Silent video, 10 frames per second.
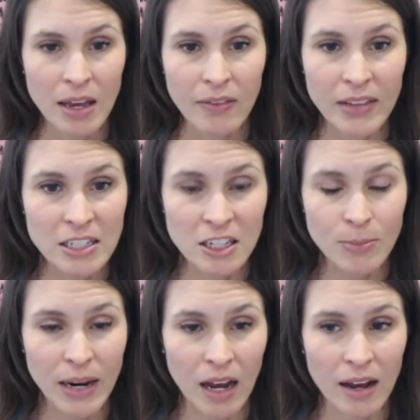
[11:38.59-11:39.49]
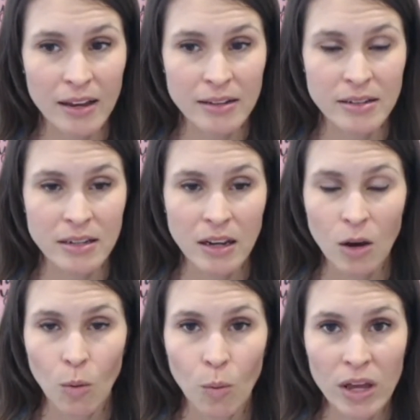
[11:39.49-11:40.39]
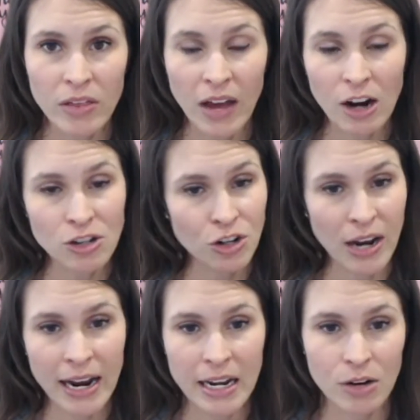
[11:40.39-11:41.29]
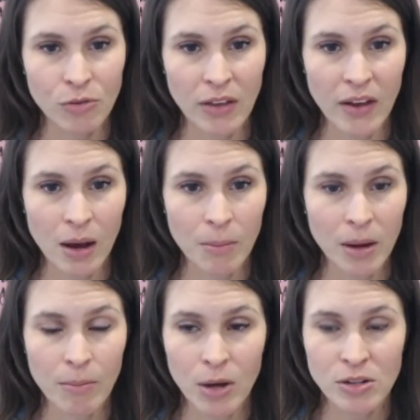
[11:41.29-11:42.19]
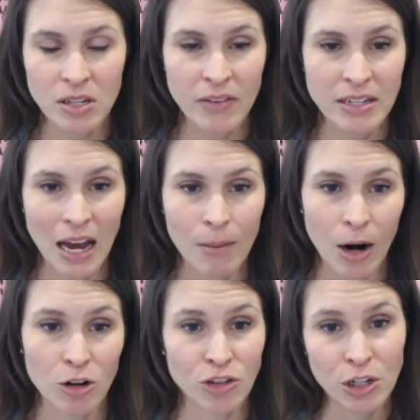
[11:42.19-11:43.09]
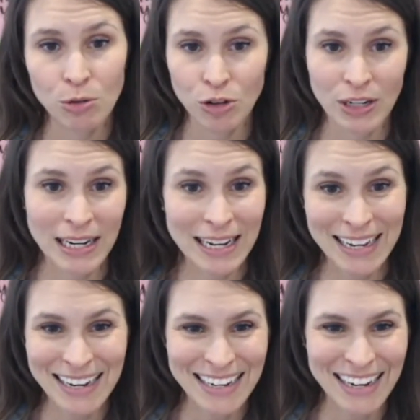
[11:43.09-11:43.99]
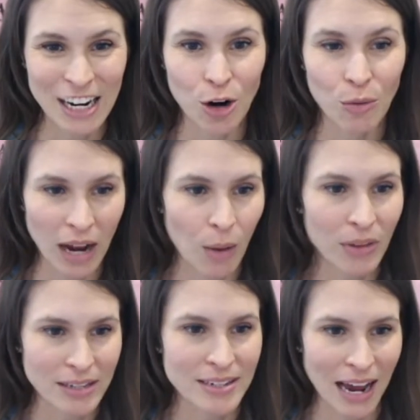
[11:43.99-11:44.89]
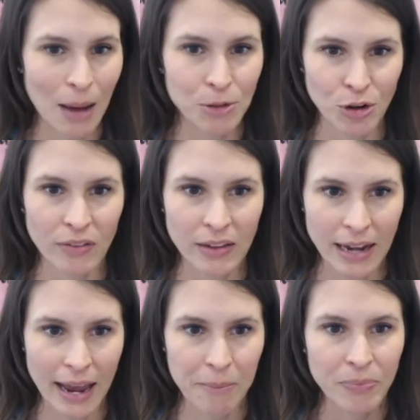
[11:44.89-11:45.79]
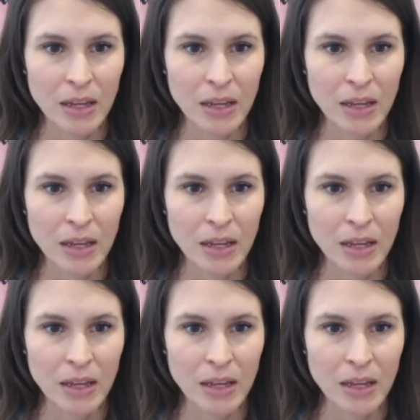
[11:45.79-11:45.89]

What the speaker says: This is because with our circadian rhythm, most of the time our adrenals are getting kicked in around this time during the day.